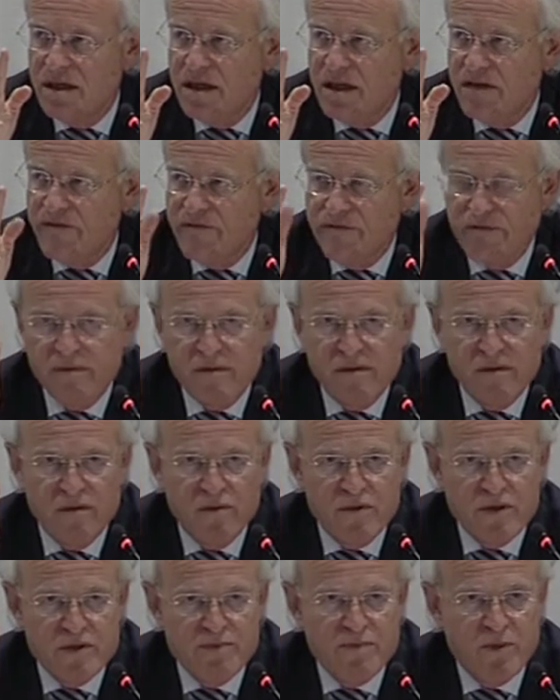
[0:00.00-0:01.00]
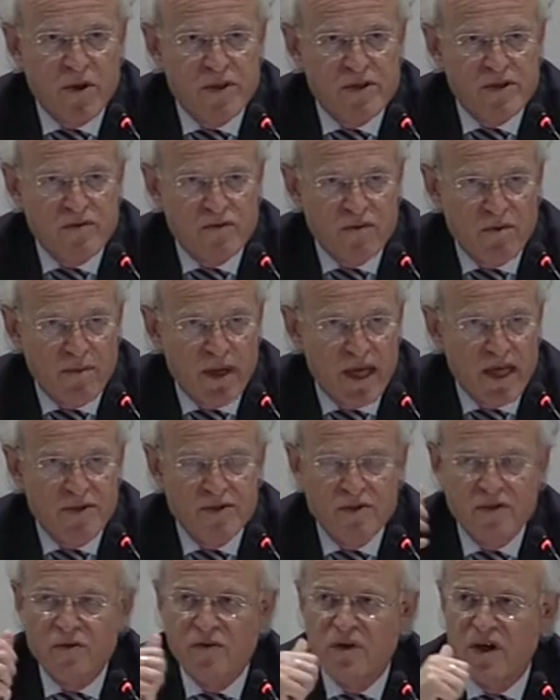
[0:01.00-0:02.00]
if the response
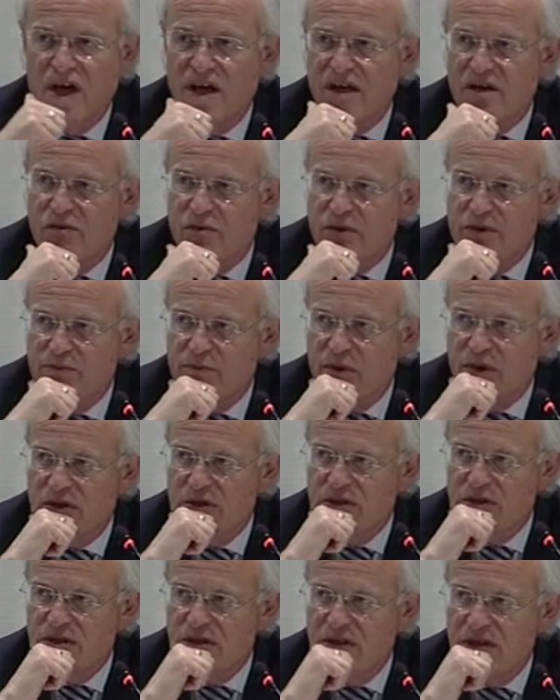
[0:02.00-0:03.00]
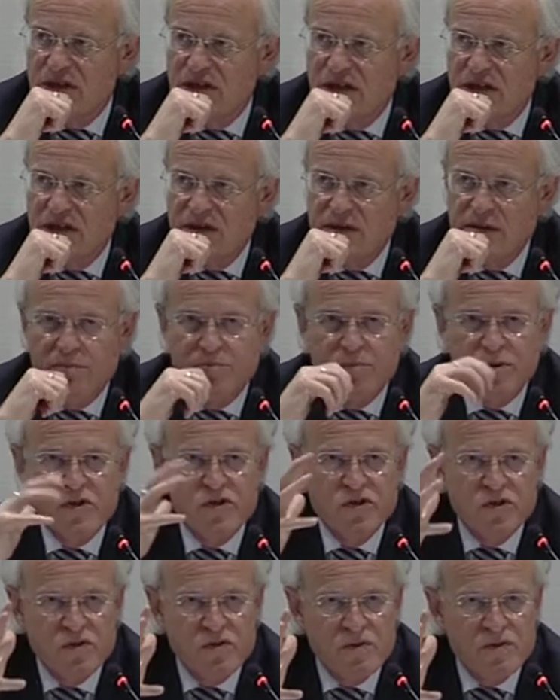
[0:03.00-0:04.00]
remains a united response,
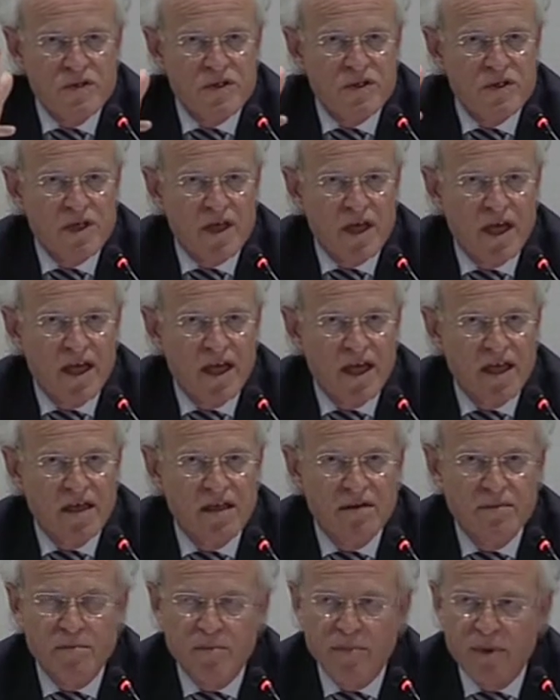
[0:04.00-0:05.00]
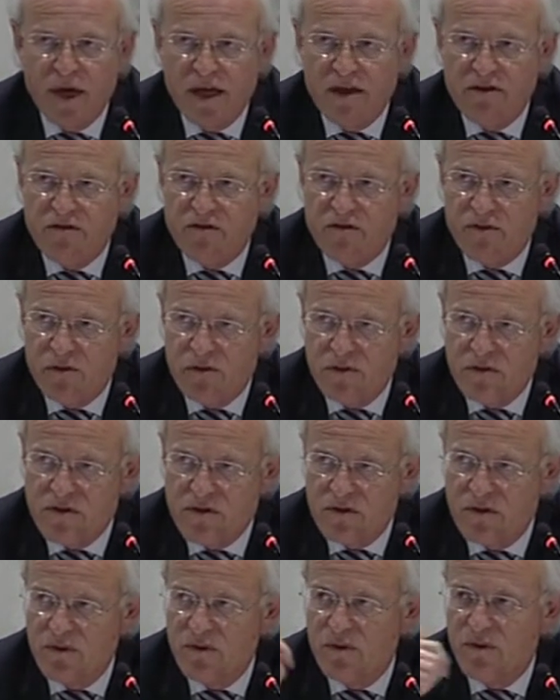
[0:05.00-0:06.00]
produce a breakthrough
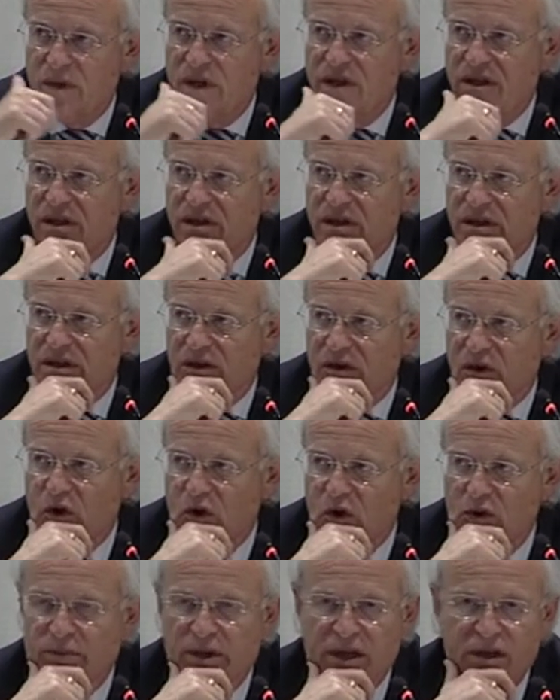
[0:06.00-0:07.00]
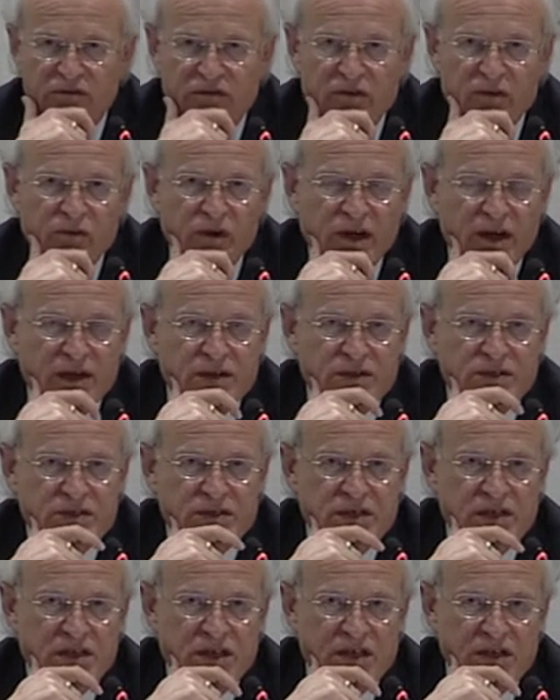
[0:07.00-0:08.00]
to curbing of
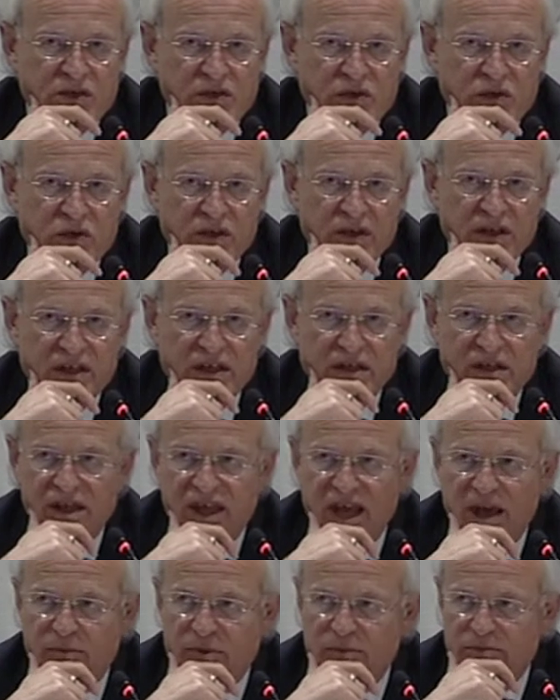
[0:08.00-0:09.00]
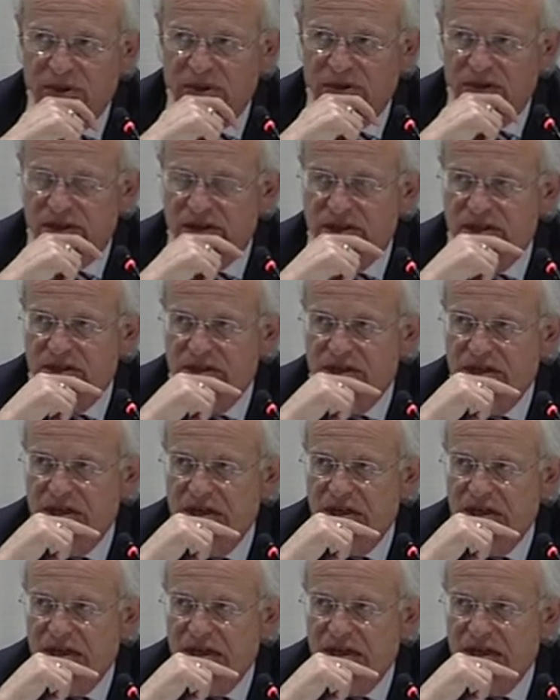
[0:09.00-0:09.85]
Iran's nuclear capabilities.